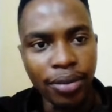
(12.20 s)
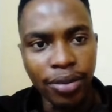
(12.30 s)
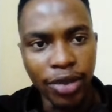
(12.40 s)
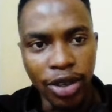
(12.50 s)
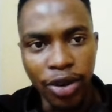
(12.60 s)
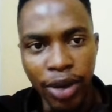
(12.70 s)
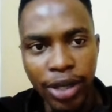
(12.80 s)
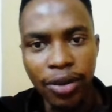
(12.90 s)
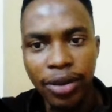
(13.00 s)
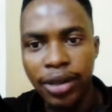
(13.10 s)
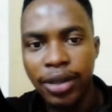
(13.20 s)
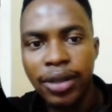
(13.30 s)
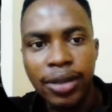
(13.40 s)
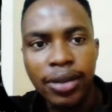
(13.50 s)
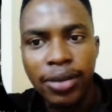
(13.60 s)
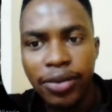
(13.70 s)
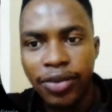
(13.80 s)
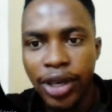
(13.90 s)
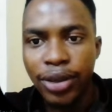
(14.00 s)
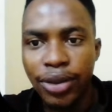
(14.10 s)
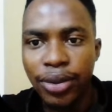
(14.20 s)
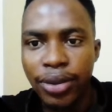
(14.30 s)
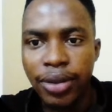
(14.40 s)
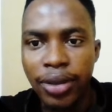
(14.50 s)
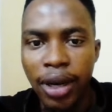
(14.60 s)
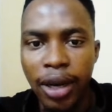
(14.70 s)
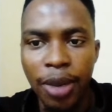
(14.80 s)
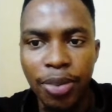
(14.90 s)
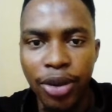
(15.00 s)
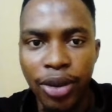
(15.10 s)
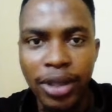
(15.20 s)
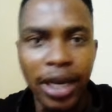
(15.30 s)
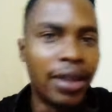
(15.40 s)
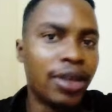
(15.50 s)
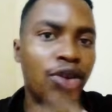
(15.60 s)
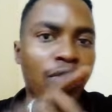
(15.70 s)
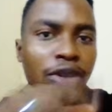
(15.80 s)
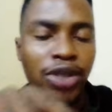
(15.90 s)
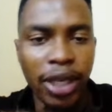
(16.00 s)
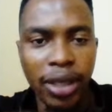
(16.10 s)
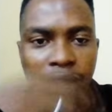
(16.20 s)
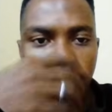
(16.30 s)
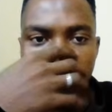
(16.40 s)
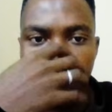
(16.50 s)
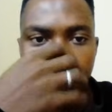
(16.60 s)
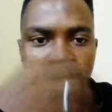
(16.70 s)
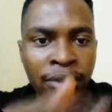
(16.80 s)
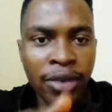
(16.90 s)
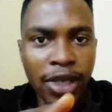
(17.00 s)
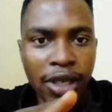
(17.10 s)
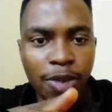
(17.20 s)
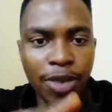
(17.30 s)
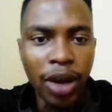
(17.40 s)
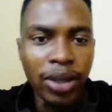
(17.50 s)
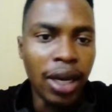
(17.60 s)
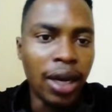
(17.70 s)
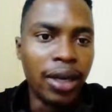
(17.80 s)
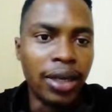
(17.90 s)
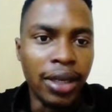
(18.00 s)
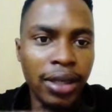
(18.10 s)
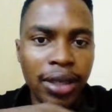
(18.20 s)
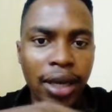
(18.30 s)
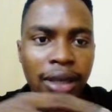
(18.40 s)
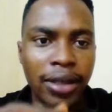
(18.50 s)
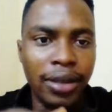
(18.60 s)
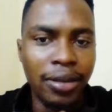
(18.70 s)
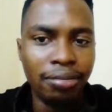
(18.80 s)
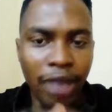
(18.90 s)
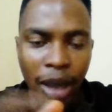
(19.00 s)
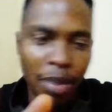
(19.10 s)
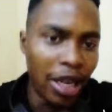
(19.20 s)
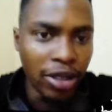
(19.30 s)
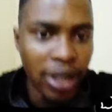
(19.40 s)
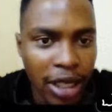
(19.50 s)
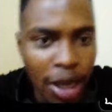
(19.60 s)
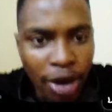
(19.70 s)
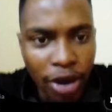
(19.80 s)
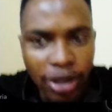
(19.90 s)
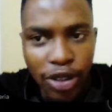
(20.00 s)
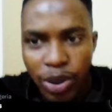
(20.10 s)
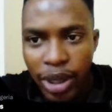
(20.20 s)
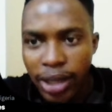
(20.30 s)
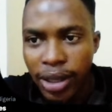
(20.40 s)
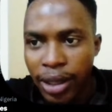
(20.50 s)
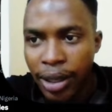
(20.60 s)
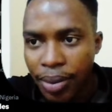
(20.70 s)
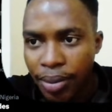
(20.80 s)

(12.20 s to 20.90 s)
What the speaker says: or any of these very good LLM products. I think you want to check this out. It's browser harness, and I mean I just came across the tweet yesterday.